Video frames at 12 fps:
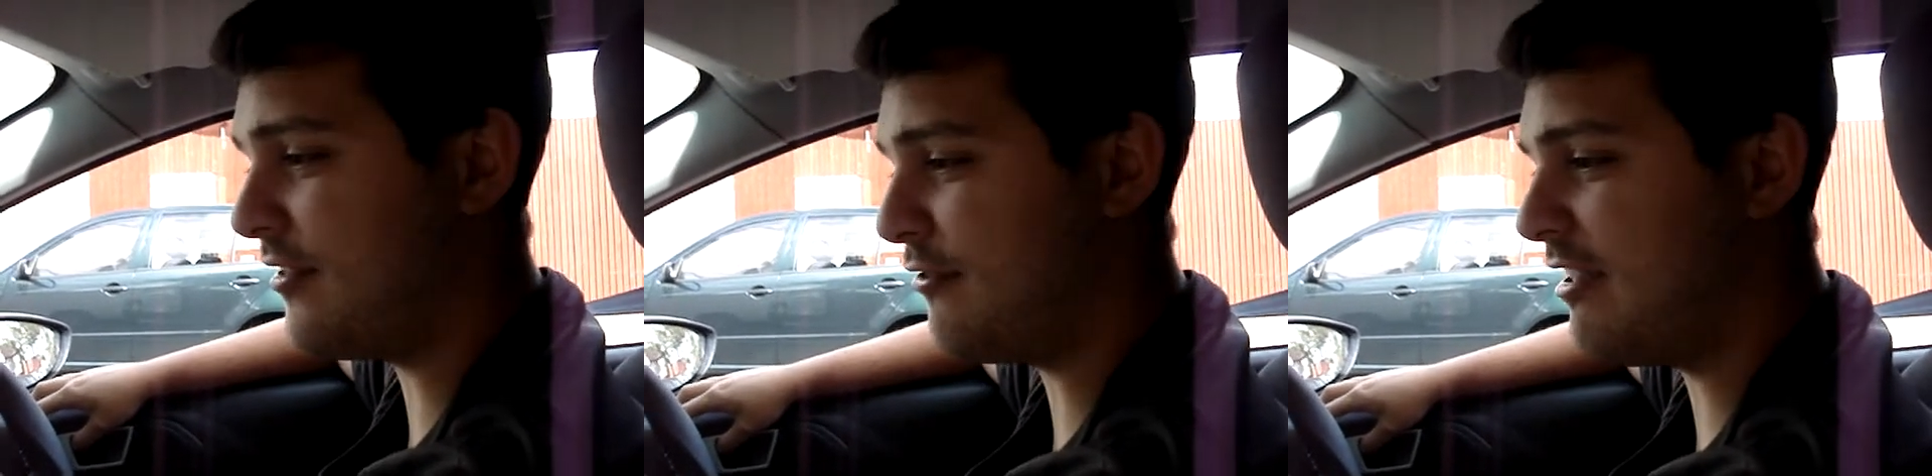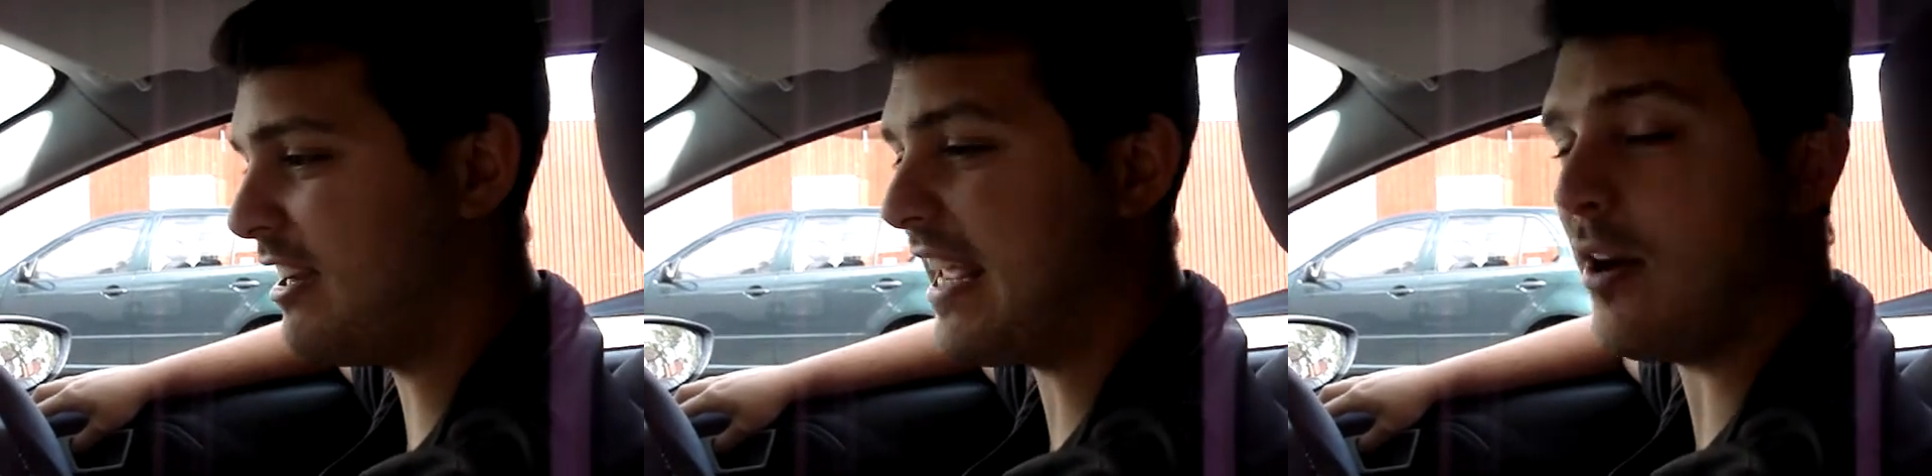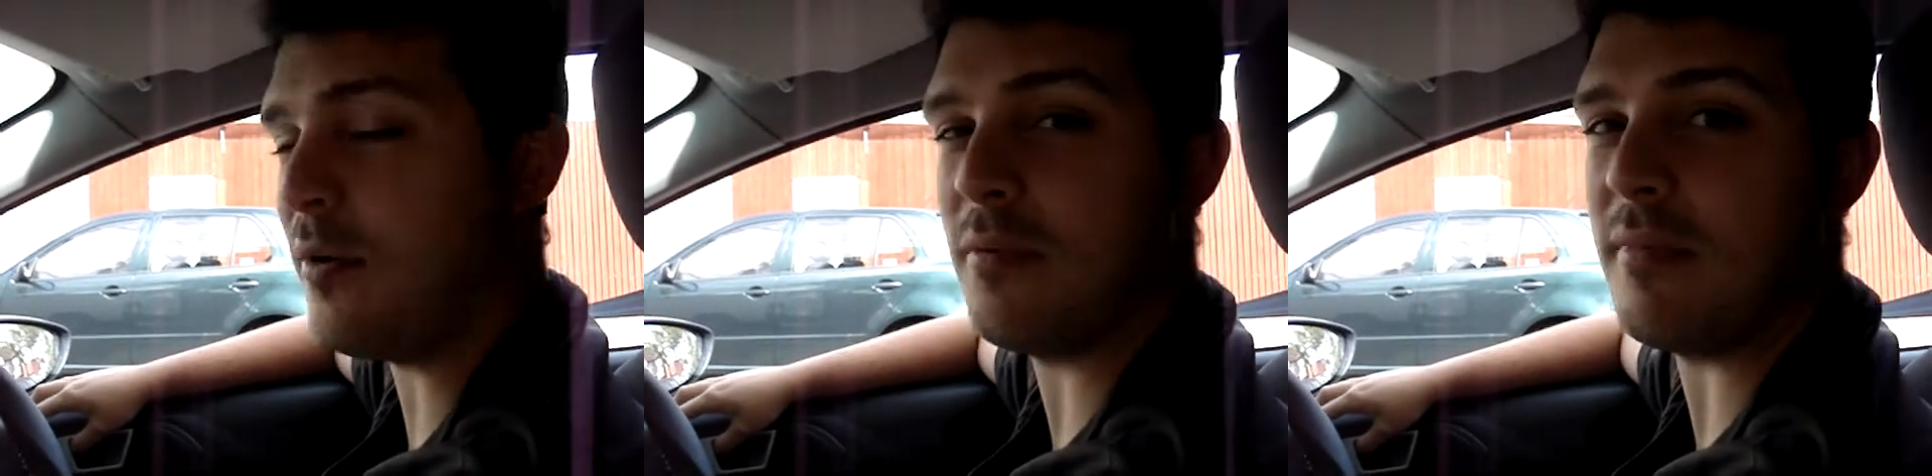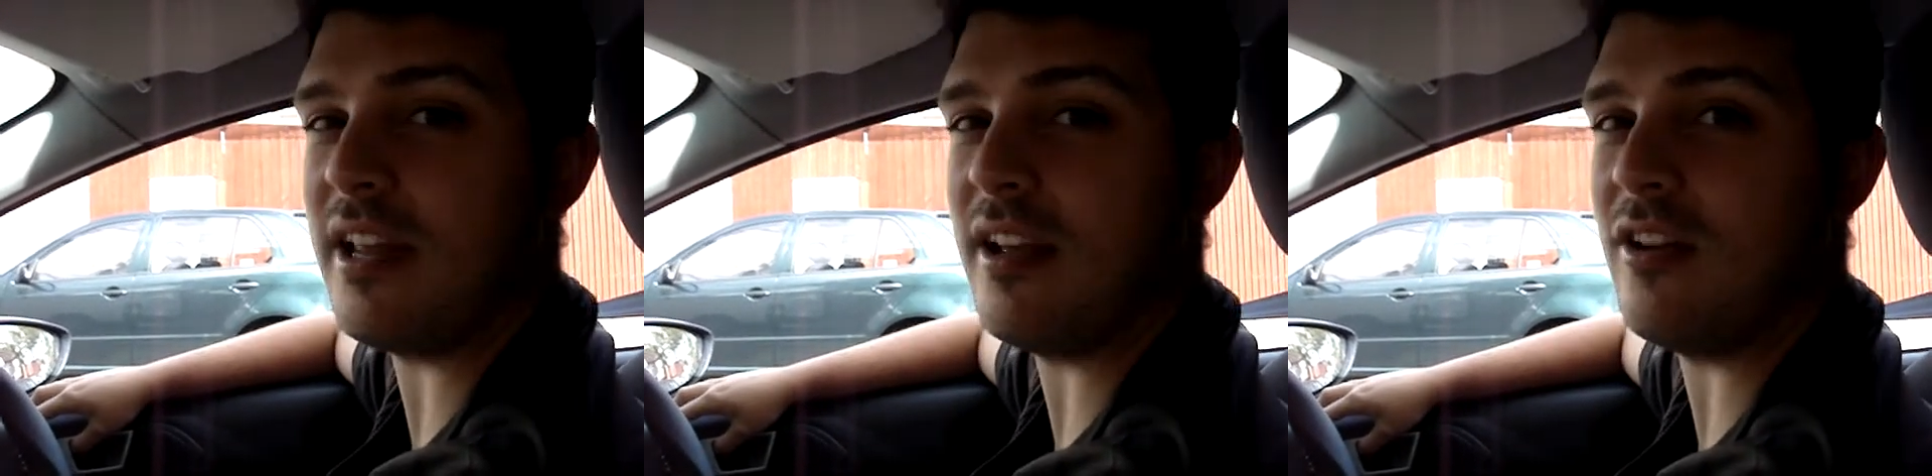really
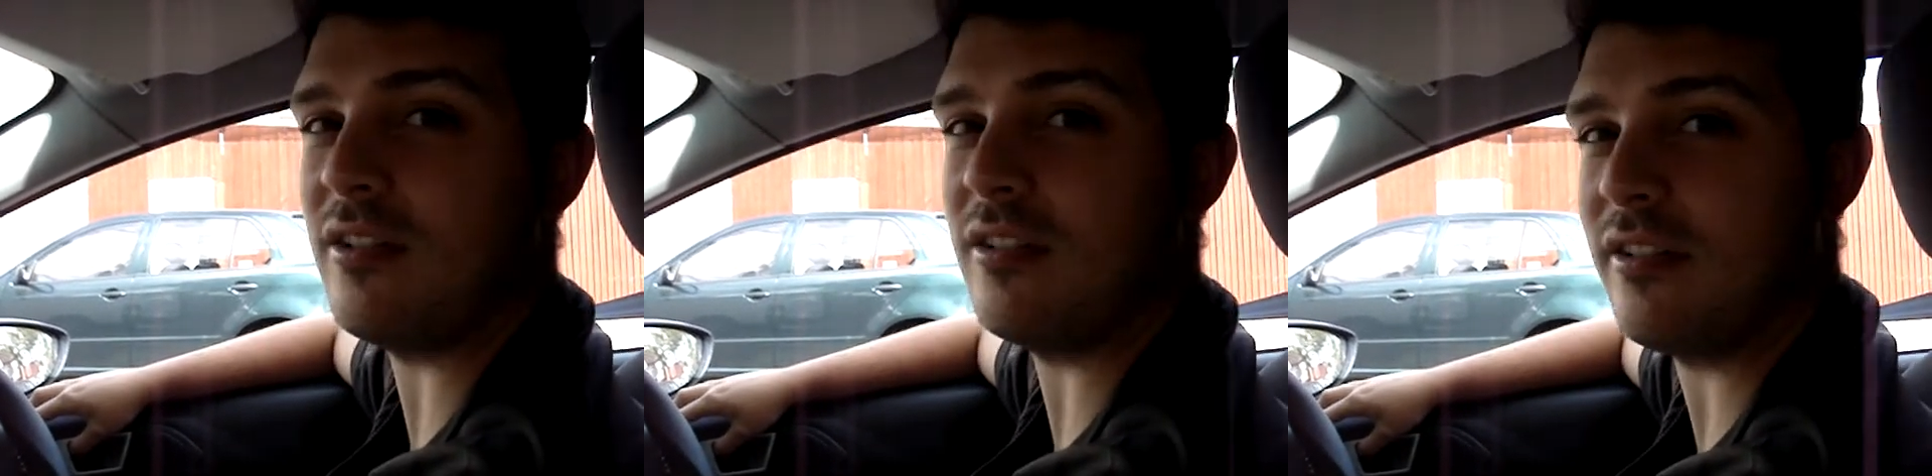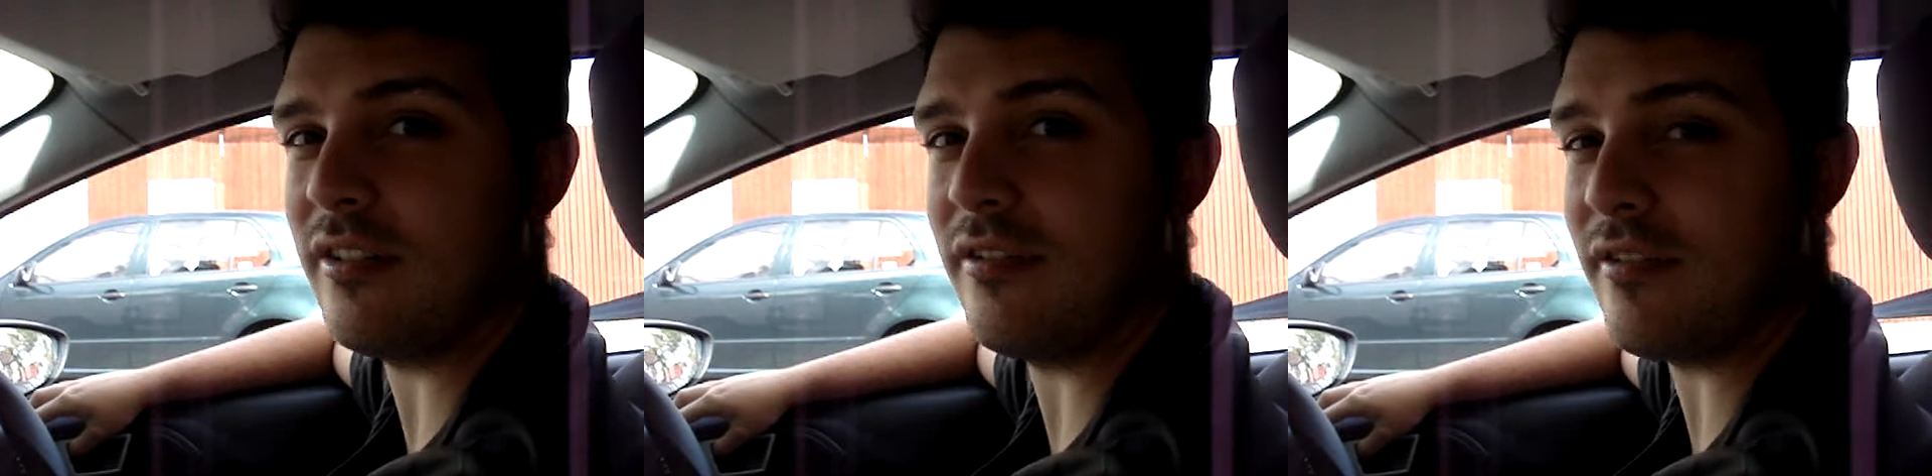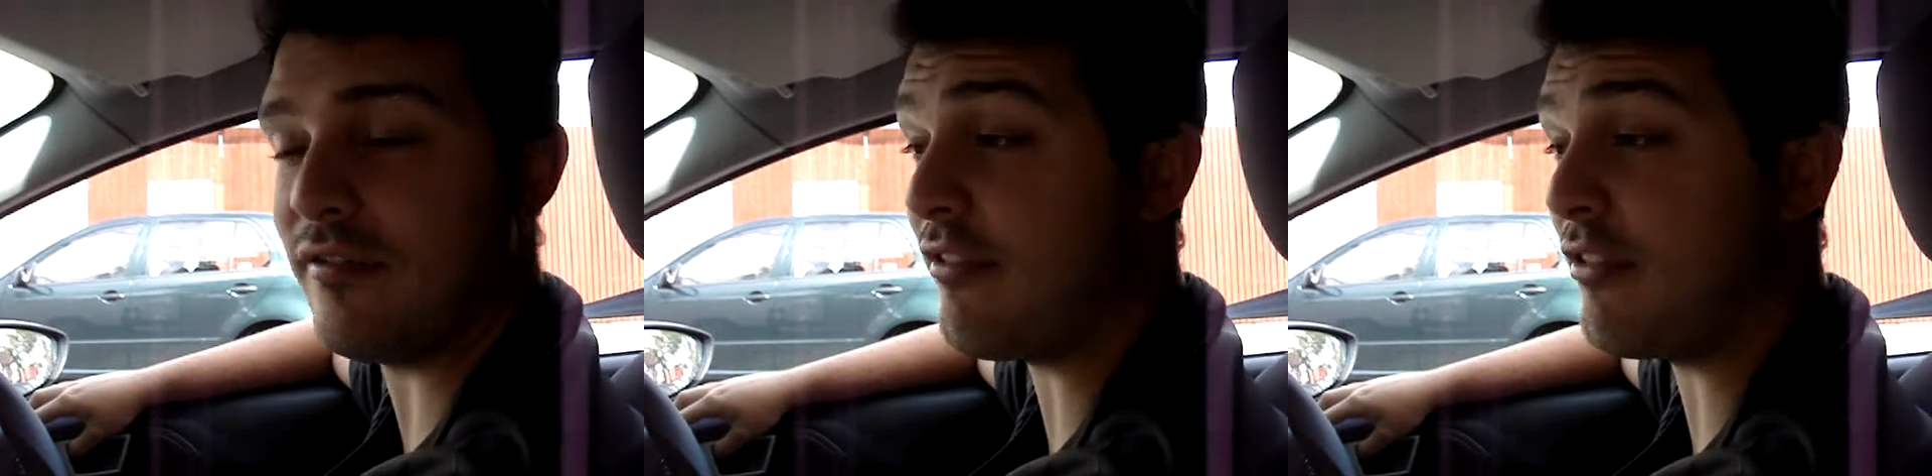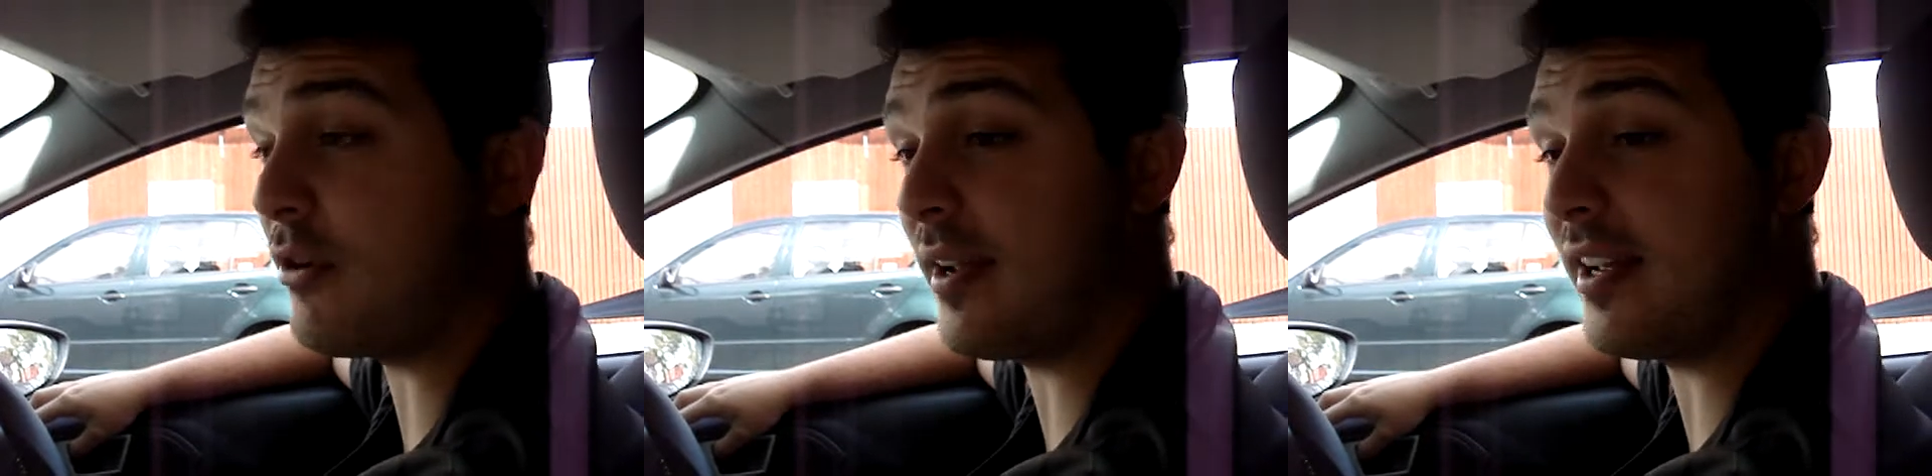helping me along
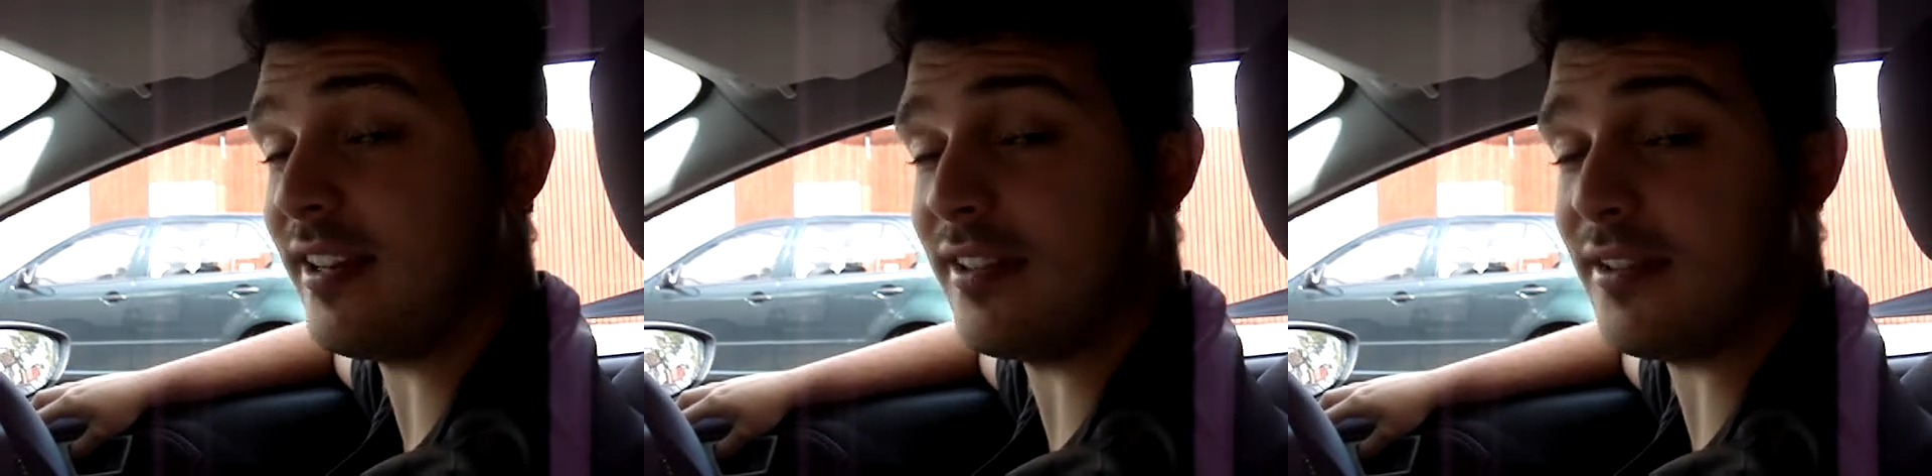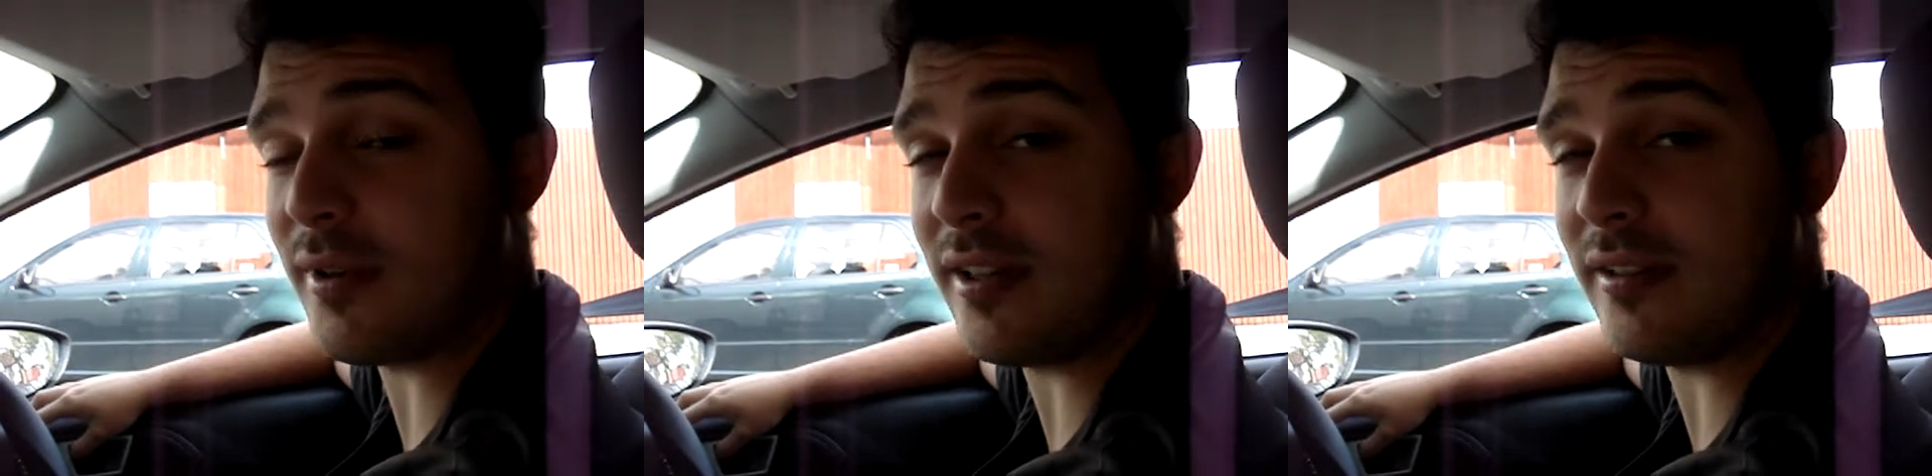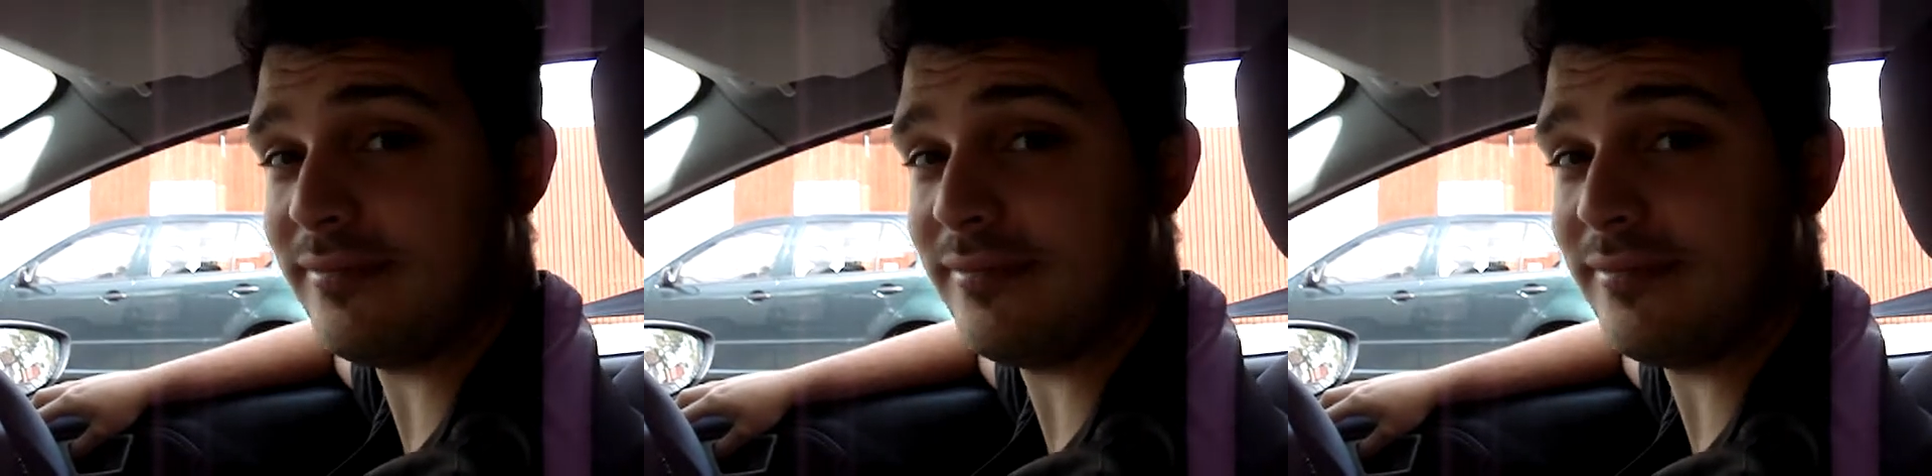very quickly as well.